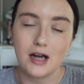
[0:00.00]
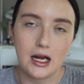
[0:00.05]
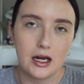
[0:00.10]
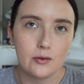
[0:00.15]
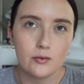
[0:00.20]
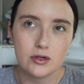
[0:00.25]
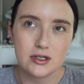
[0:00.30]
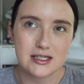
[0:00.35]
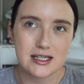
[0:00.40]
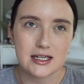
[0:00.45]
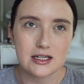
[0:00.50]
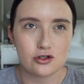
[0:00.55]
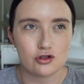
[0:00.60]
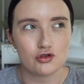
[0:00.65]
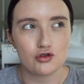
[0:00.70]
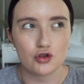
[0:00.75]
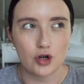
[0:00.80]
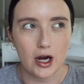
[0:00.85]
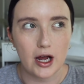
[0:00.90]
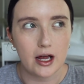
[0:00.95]
I wouldn't say it's
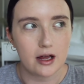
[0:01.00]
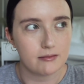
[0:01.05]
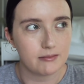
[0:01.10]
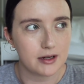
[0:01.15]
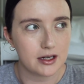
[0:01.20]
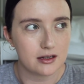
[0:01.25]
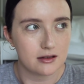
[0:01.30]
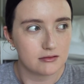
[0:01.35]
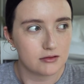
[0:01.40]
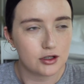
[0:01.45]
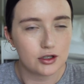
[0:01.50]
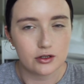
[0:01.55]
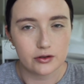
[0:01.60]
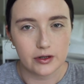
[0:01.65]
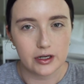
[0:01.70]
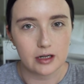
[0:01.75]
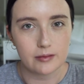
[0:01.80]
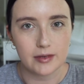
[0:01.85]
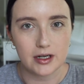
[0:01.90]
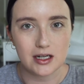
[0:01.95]
dry, but you know
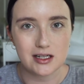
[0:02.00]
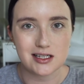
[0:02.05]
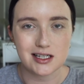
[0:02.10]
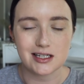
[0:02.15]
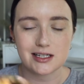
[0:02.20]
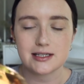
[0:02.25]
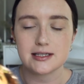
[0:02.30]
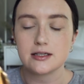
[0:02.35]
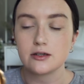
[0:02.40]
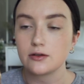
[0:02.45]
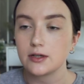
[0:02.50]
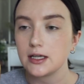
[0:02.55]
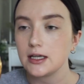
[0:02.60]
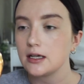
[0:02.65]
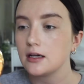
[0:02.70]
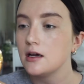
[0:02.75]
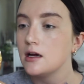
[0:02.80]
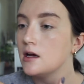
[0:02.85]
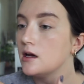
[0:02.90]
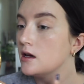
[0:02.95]
what I mean, it's like
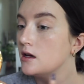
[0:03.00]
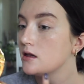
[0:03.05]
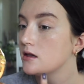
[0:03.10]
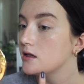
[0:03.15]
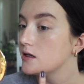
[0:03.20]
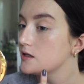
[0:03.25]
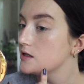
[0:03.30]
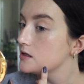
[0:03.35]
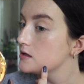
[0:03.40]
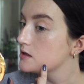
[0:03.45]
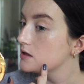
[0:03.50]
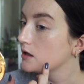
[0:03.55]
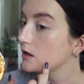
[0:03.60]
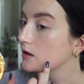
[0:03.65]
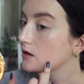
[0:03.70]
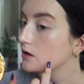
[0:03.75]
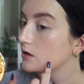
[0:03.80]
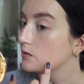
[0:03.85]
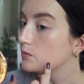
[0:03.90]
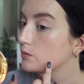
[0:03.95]
silky. This is
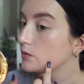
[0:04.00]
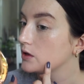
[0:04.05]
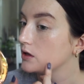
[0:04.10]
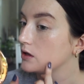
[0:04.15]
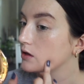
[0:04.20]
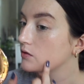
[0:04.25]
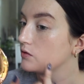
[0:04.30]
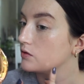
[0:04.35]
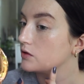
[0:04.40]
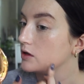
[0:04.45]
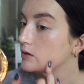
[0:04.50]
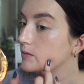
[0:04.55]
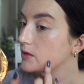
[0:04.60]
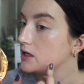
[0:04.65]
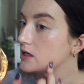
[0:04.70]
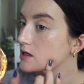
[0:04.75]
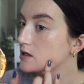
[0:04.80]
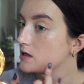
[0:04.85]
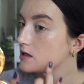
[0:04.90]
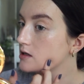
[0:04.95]
like a really
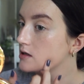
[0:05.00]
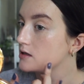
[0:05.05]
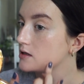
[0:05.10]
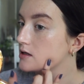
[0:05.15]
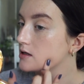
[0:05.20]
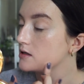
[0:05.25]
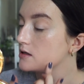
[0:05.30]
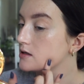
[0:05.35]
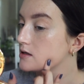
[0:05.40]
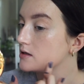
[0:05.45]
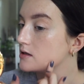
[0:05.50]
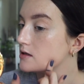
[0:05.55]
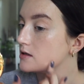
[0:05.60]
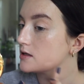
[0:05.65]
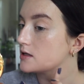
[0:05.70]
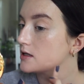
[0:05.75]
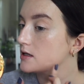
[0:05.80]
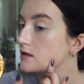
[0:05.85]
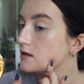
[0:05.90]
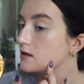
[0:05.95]
creamy
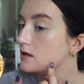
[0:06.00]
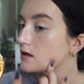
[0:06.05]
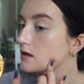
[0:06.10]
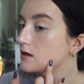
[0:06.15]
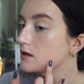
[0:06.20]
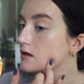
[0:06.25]
consistency.